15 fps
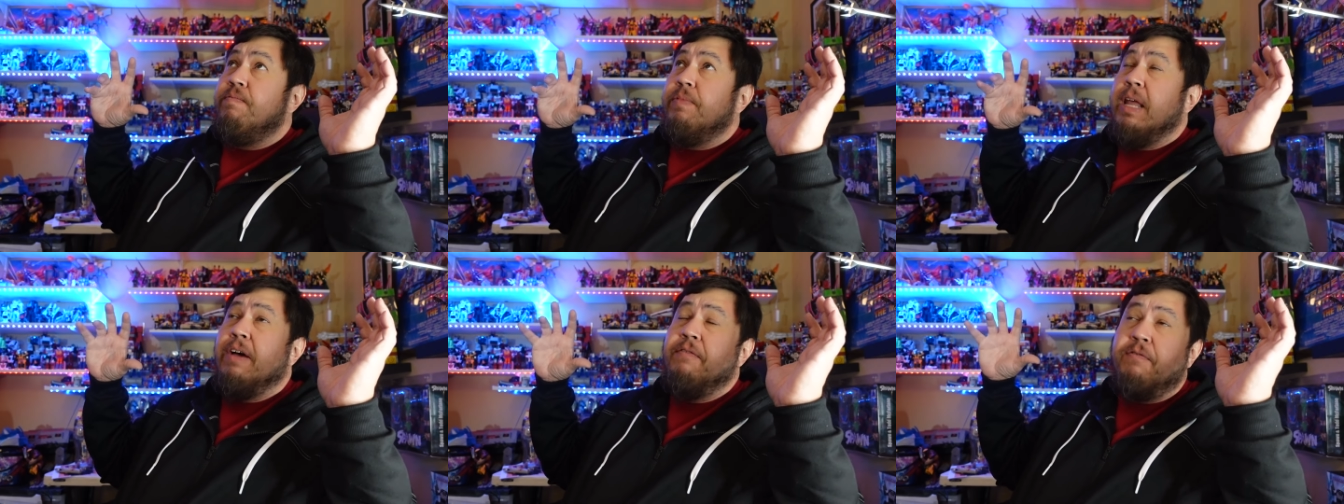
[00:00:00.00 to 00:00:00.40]

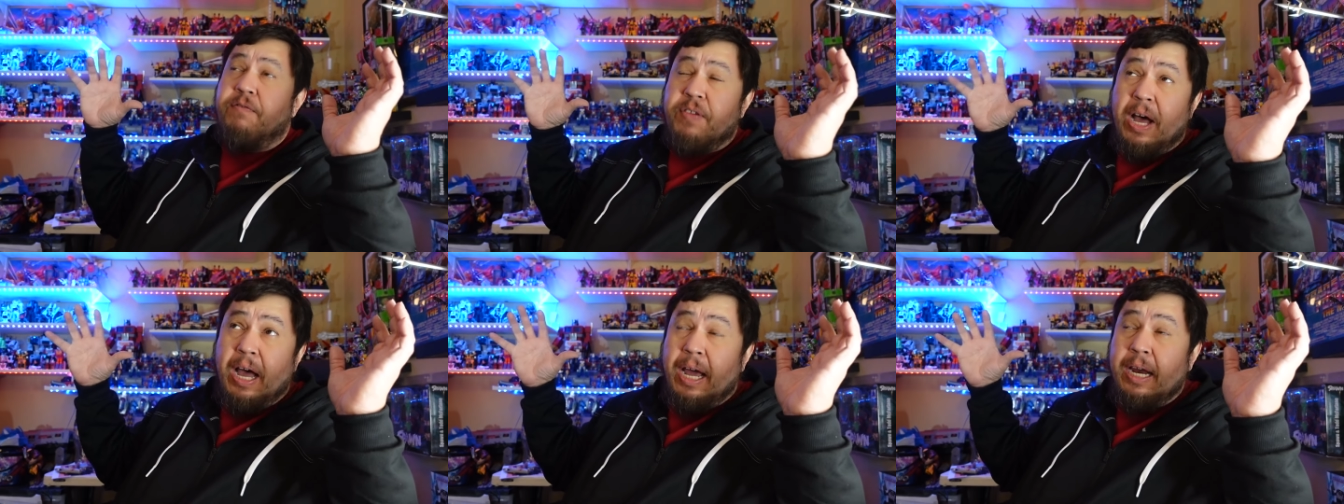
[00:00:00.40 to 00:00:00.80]
not
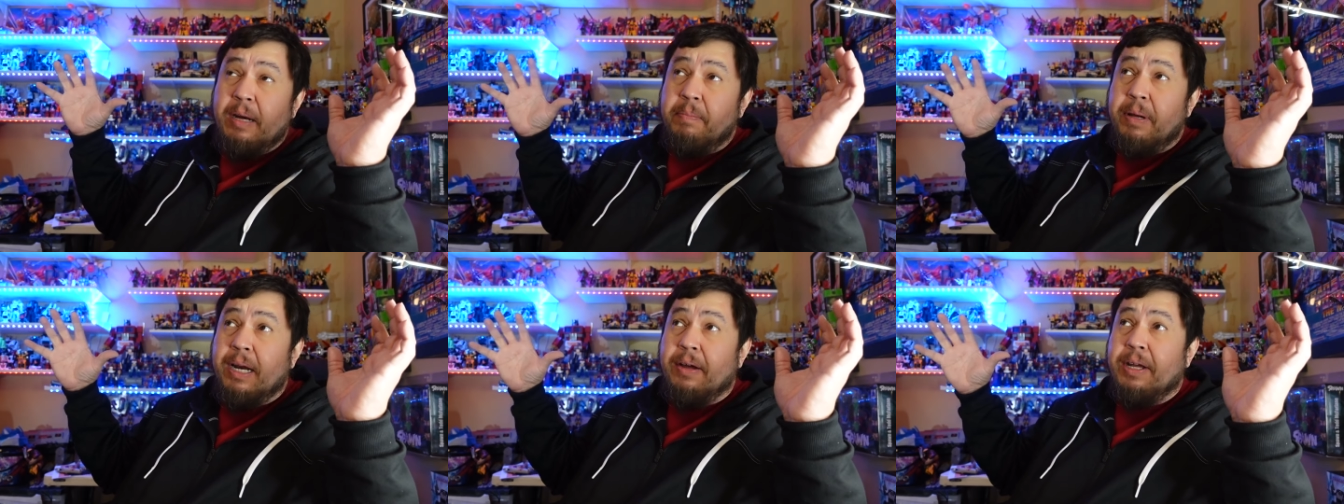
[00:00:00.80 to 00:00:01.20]

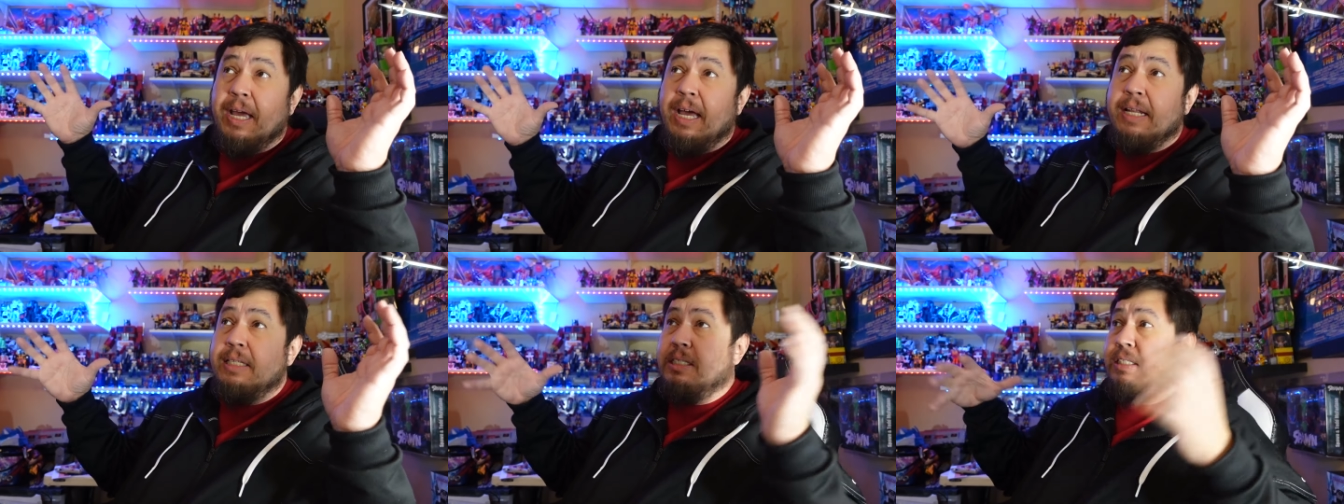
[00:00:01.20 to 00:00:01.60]
fine, but I
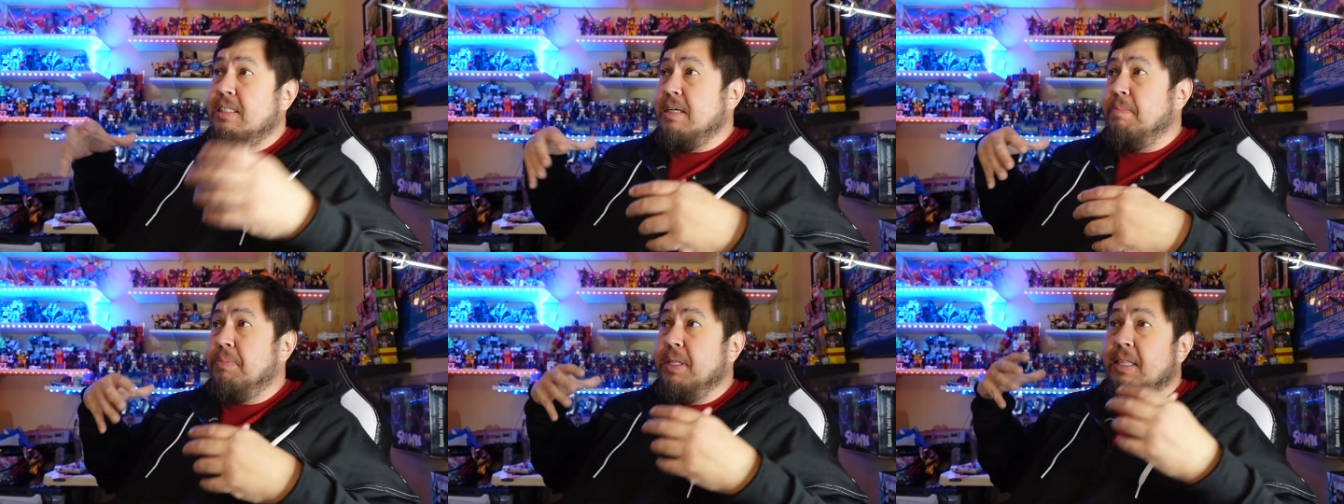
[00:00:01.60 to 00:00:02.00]
got
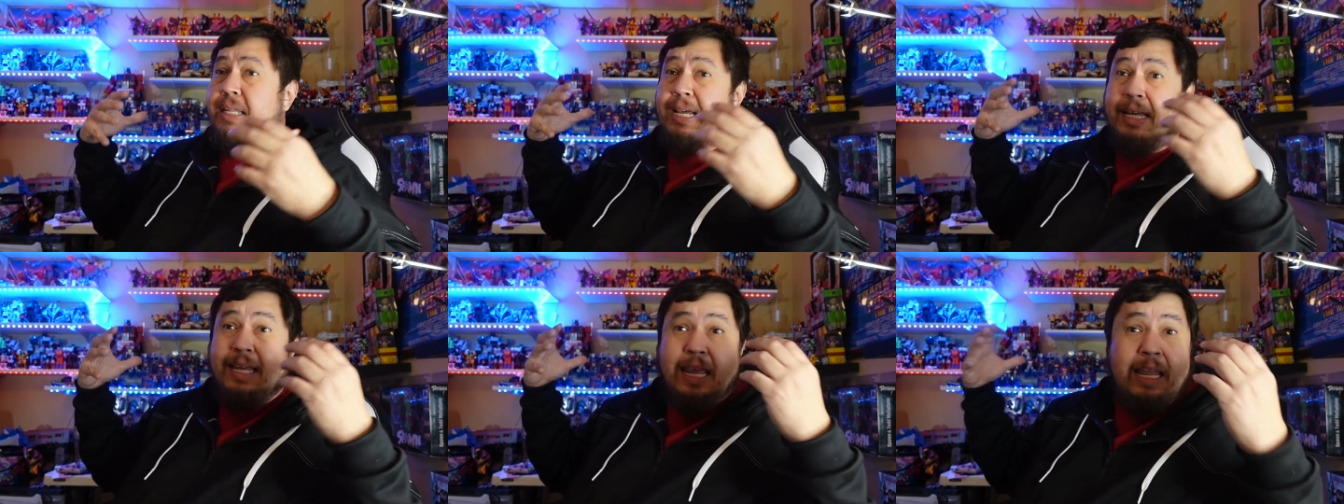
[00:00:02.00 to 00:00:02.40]
something
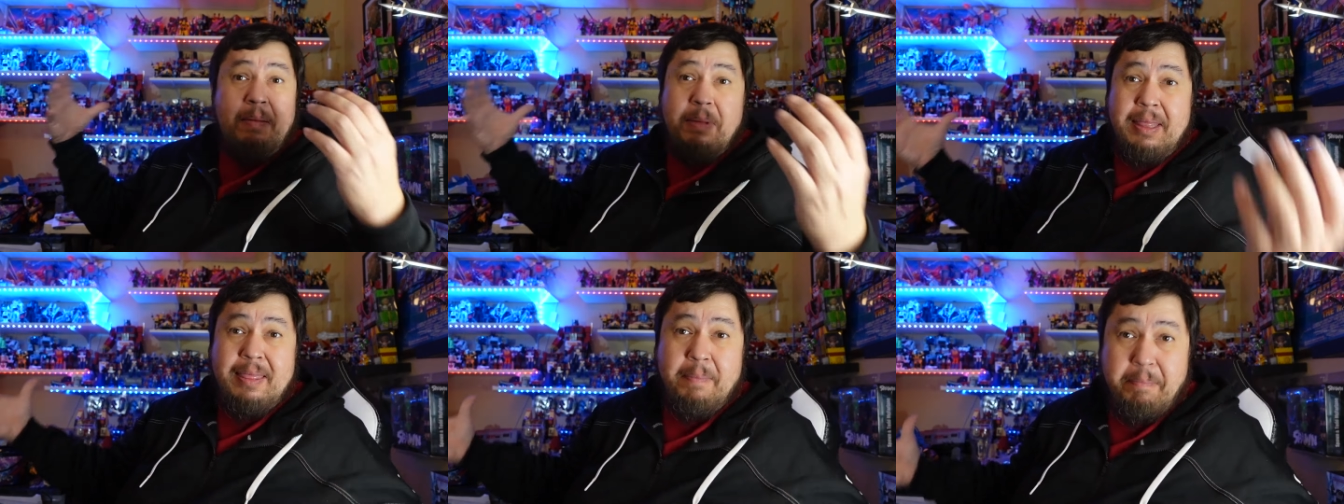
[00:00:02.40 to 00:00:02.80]
that came
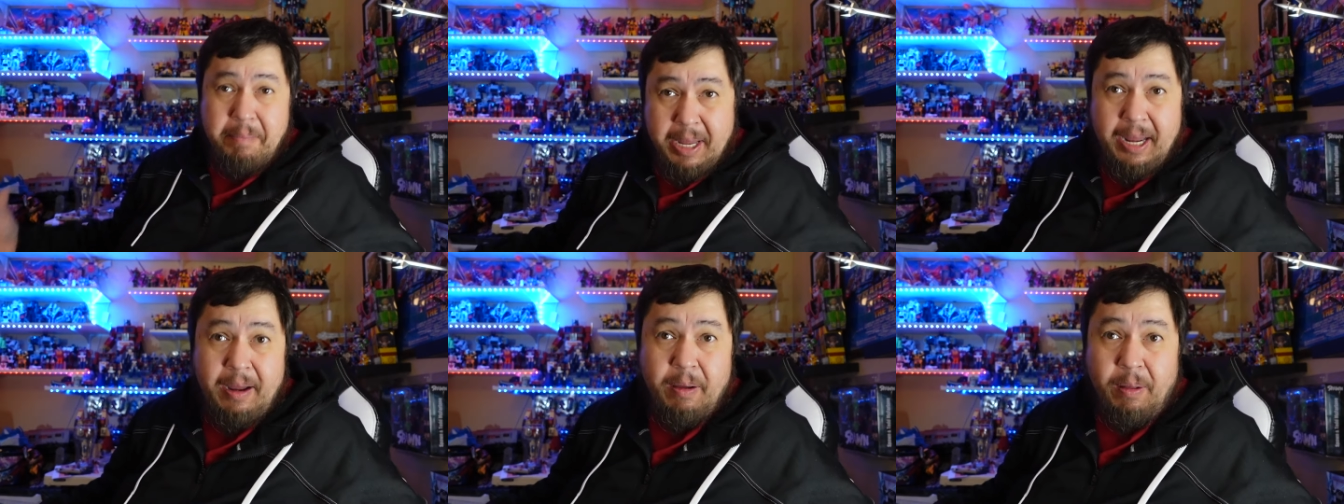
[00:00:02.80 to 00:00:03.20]
in the
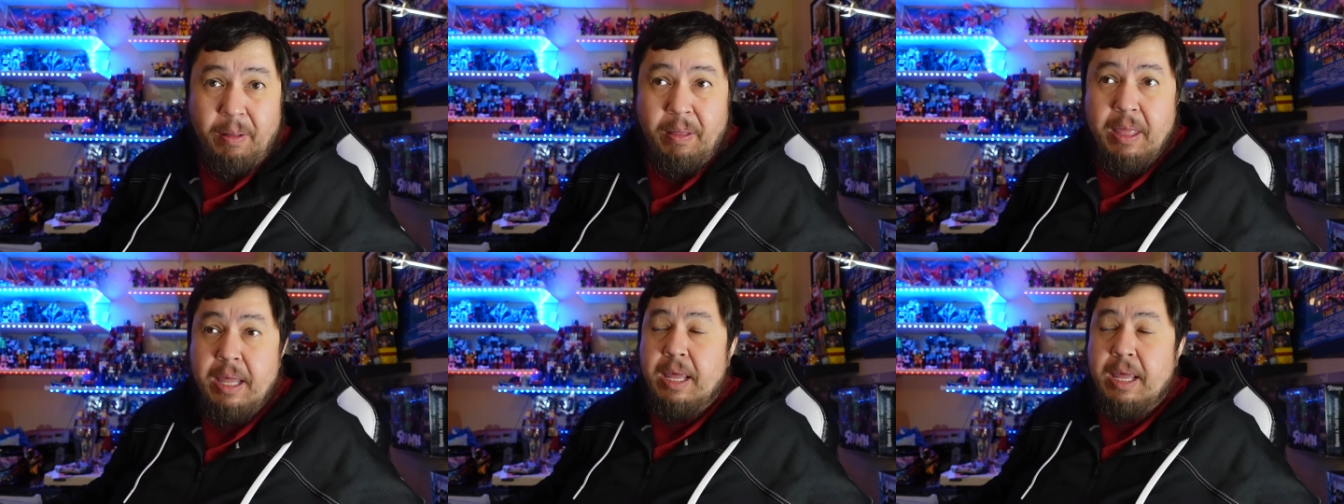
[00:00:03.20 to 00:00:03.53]
mail